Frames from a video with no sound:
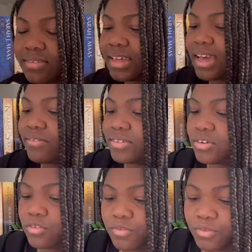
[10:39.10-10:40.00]
they have
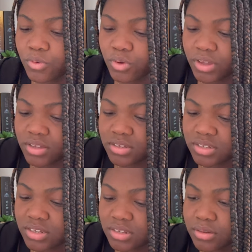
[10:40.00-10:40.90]
little foils
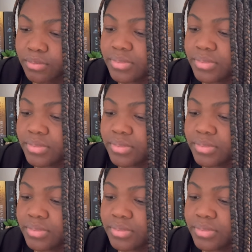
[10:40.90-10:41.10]
on them.